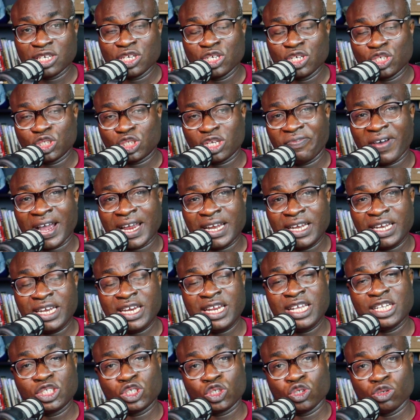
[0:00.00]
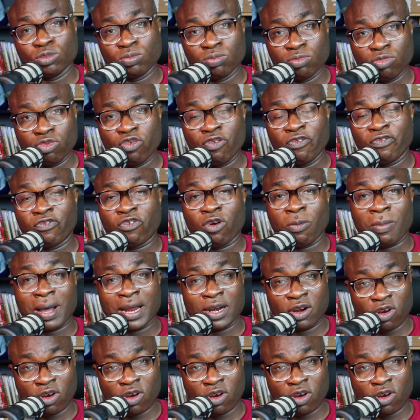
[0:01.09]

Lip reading: So if I need to move from an